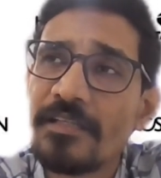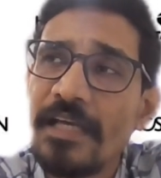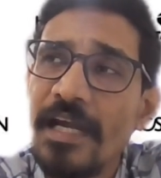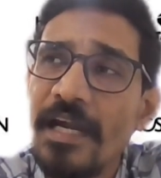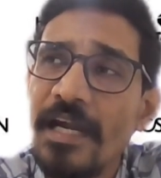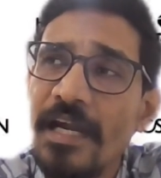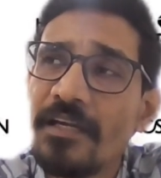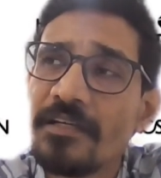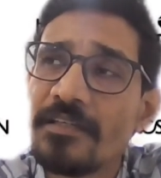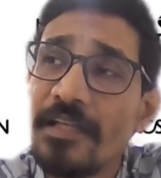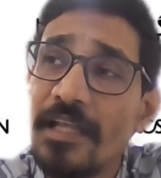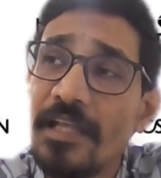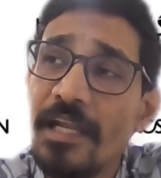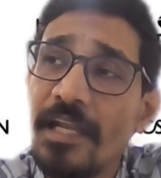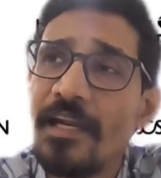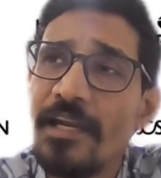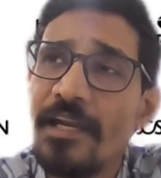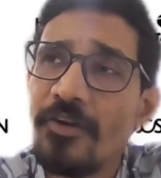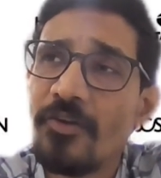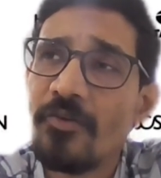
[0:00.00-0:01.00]
said
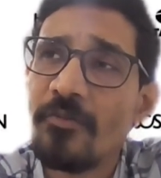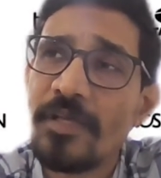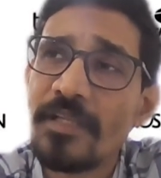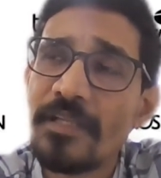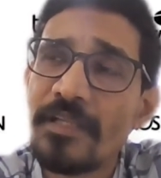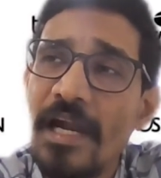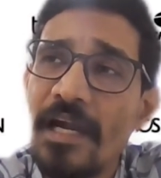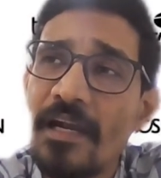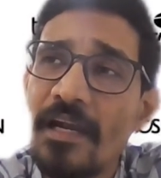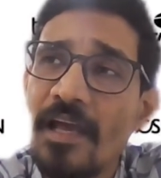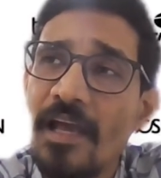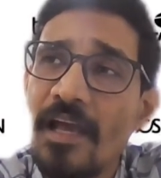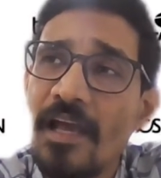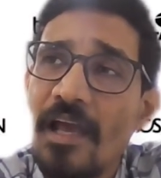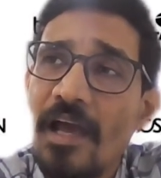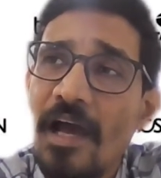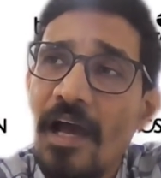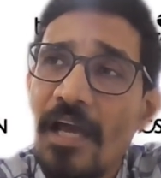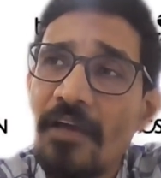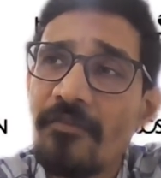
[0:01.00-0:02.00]
directly to me that
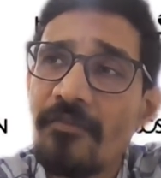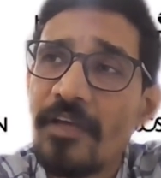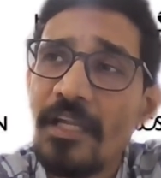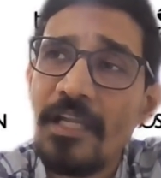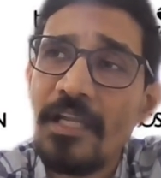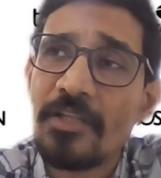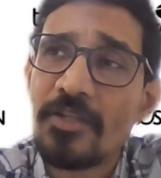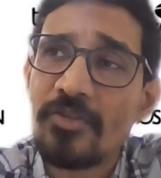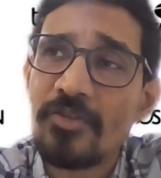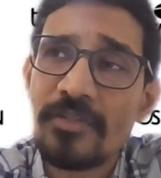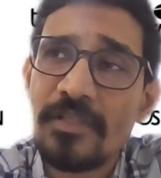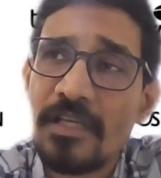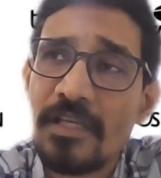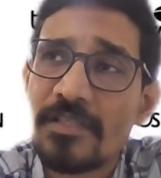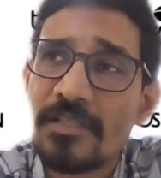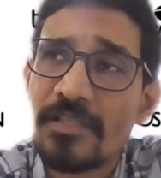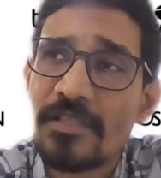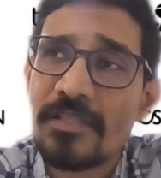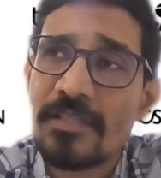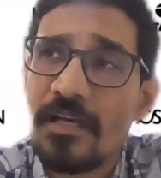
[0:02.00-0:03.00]
I am very
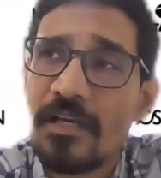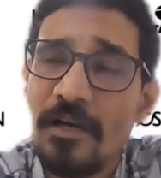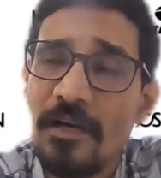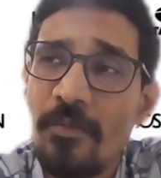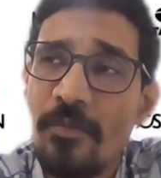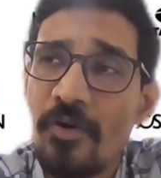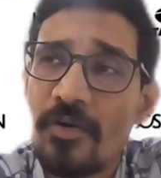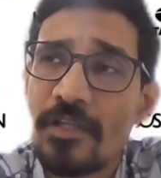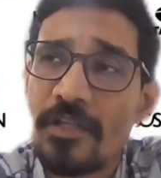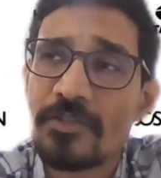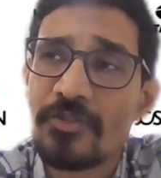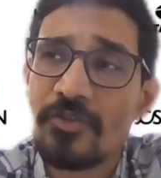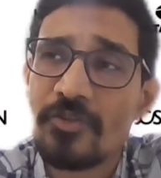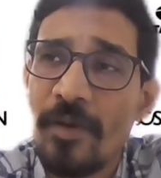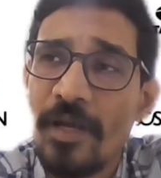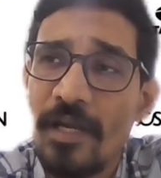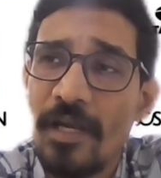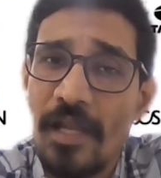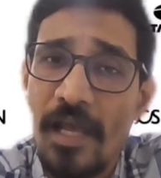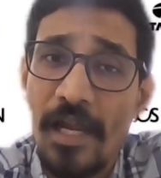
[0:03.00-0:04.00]
enthusiastic about this
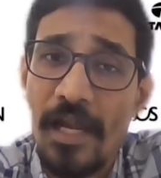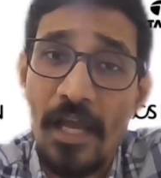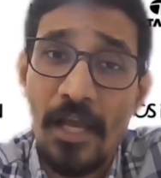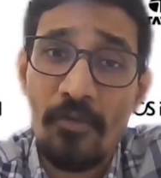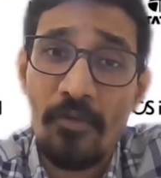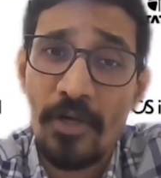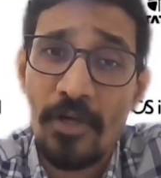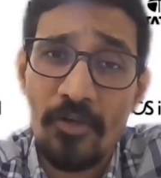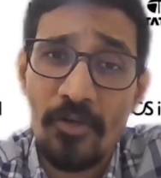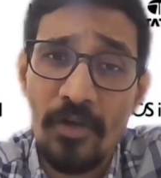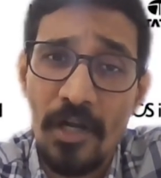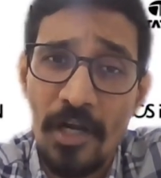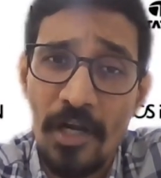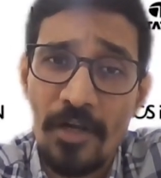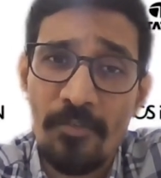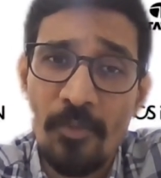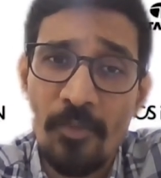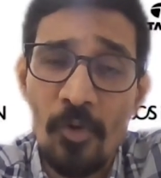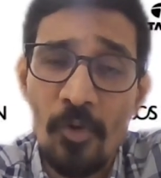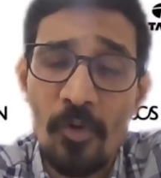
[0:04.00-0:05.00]
domain and I want to
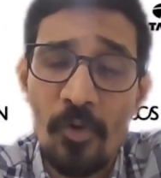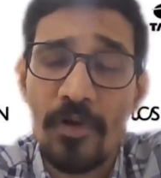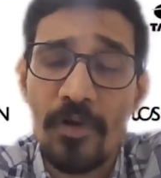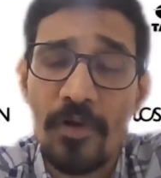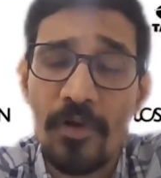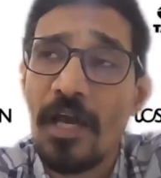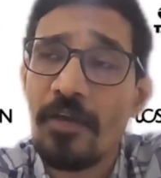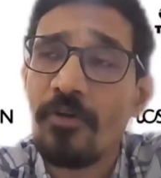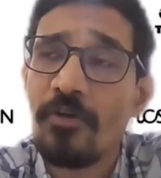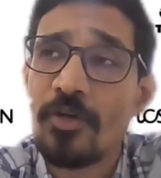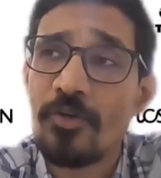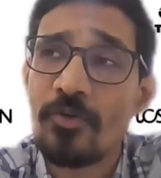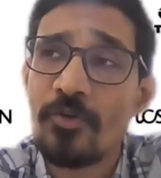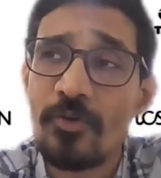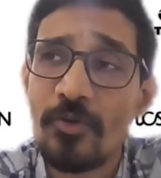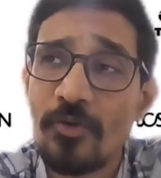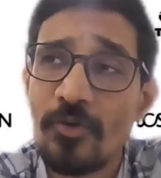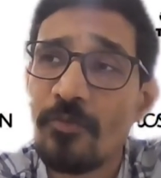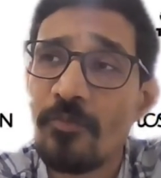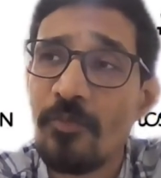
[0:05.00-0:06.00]
learn more, I want to
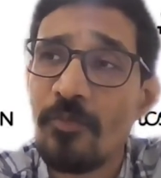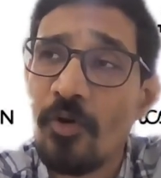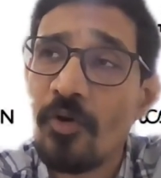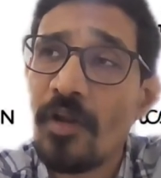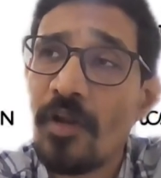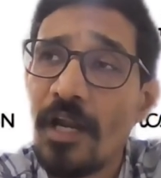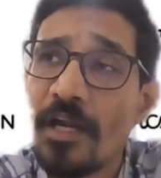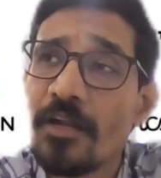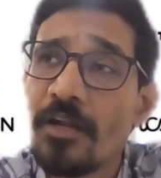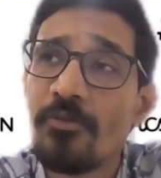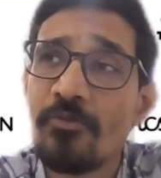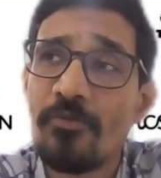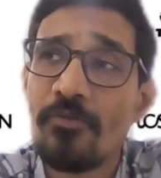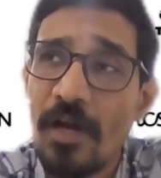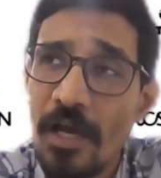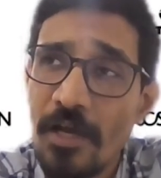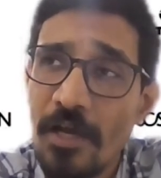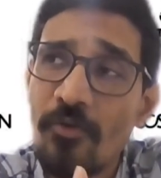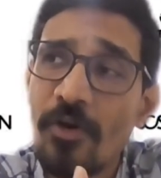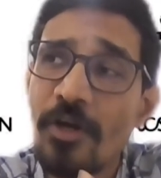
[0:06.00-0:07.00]
grow more, and
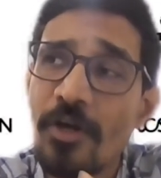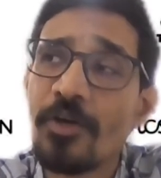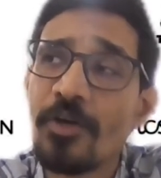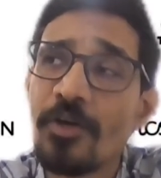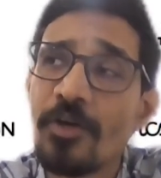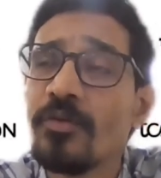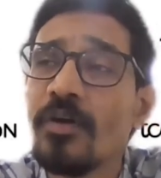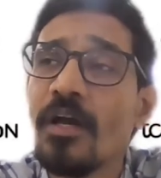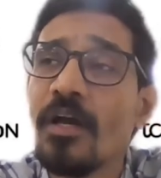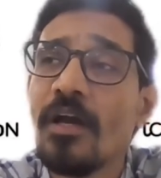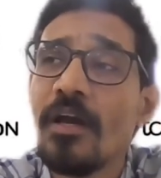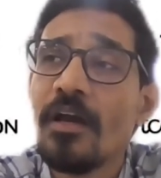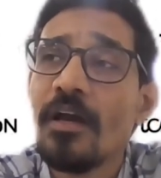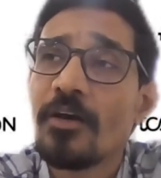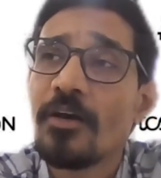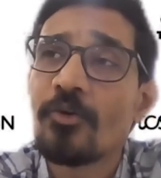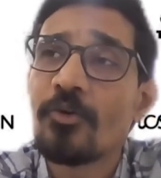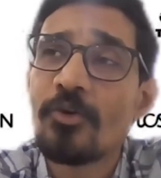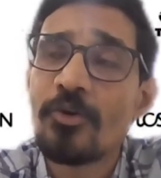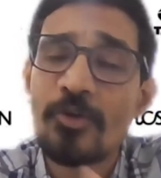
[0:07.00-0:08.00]
I want to
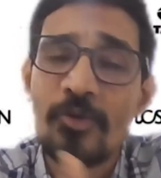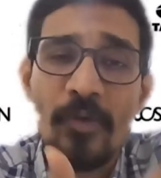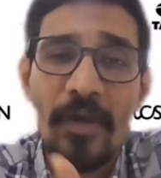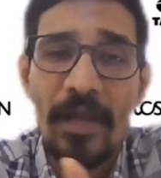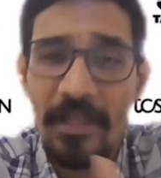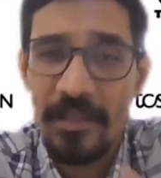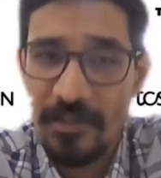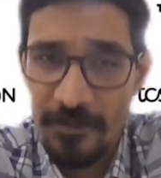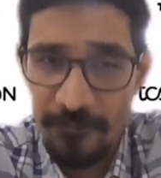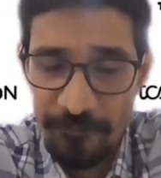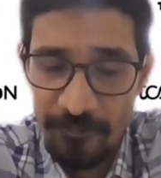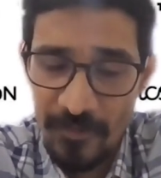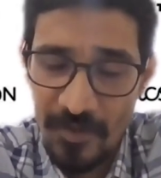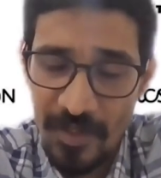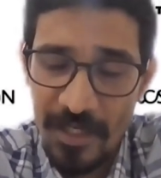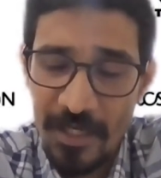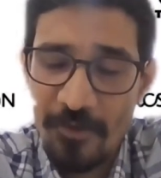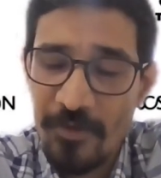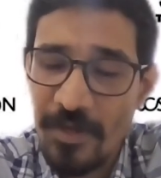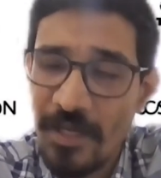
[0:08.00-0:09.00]
grow together
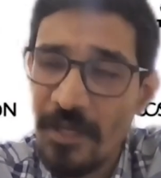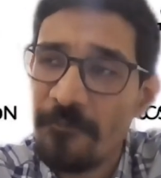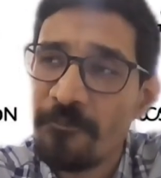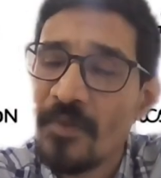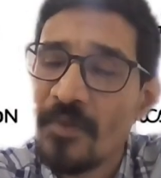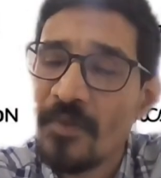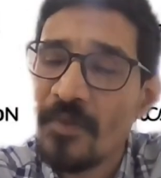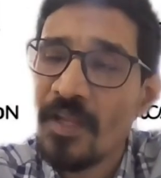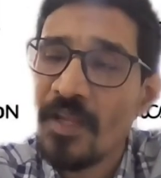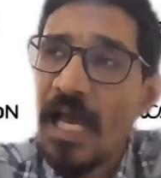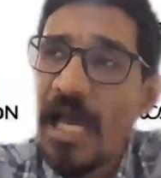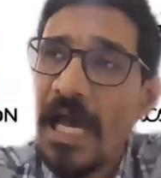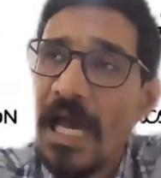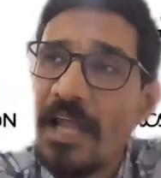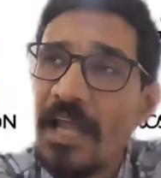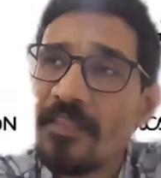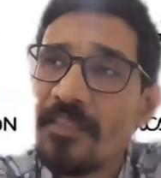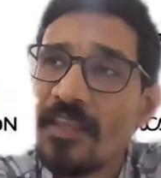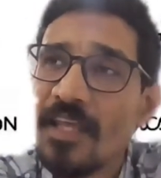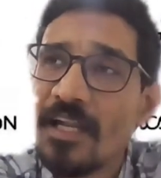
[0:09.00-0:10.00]
in a way.
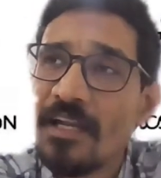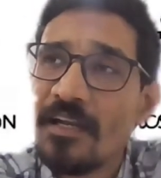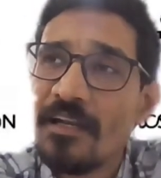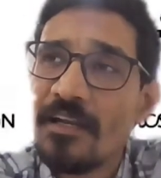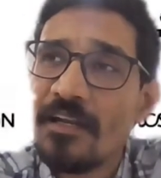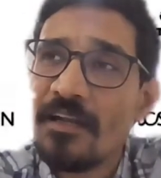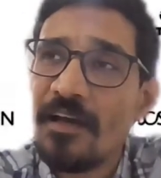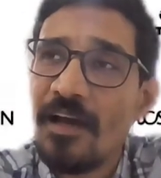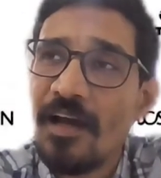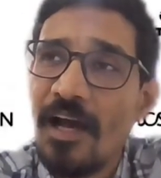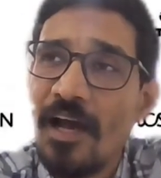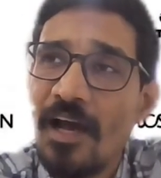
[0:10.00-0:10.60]
And then